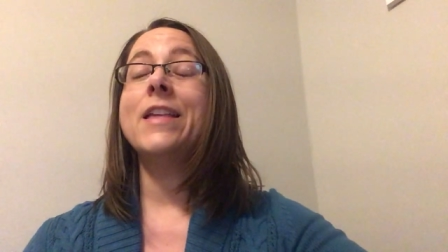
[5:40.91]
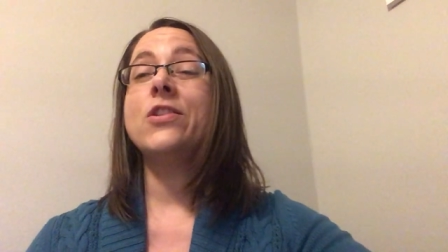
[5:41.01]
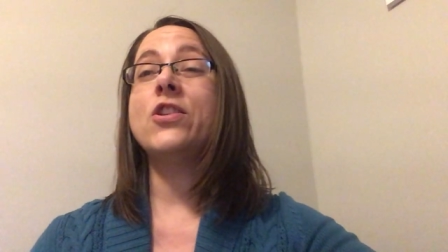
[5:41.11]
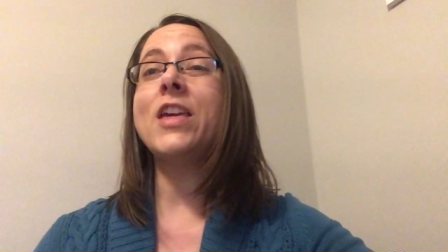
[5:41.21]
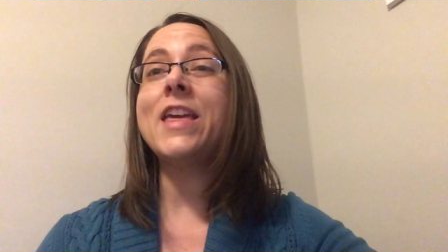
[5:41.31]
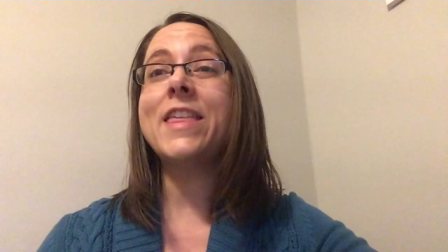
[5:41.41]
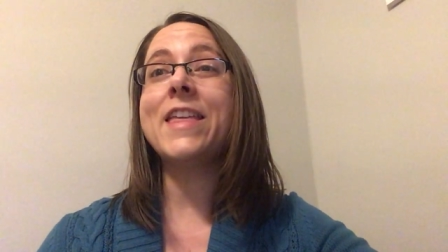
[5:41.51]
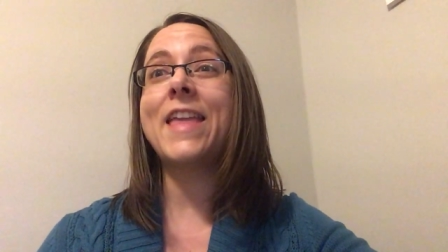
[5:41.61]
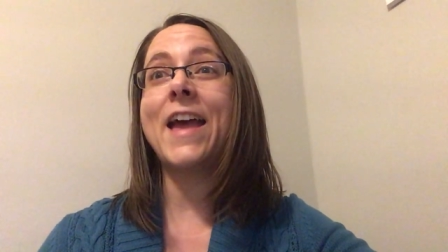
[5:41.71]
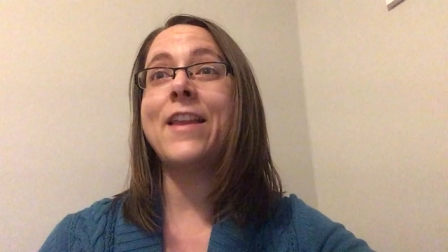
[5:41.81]

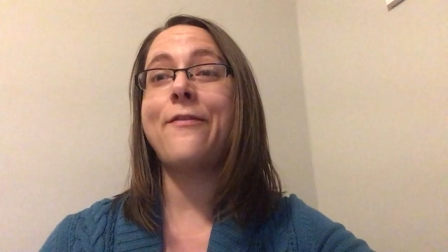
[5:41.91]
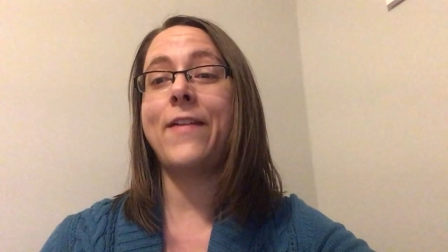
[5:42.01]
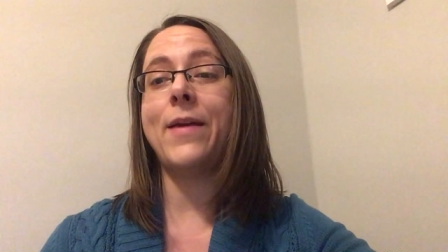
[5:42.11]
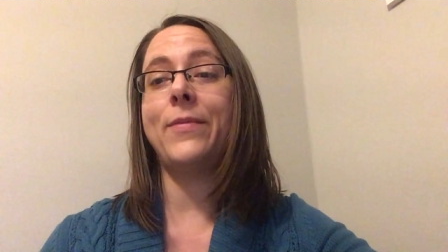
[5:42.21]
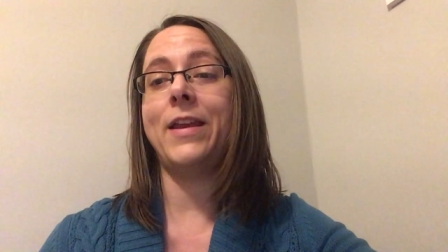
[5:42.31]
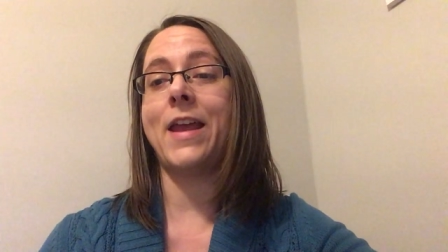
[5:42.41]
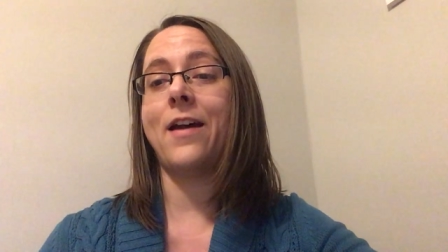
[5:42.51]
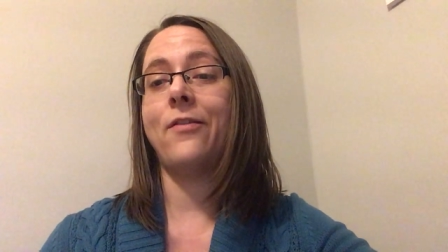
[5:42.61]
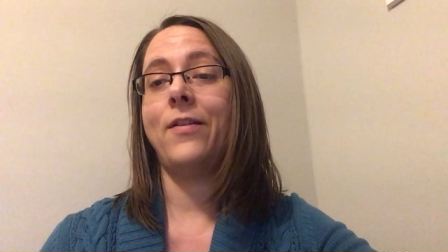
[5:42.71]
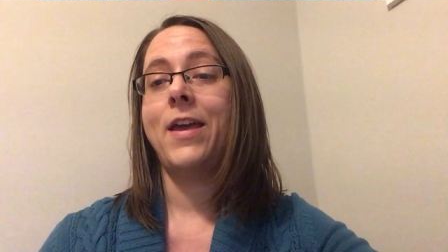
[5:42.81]
Jesus had a family now,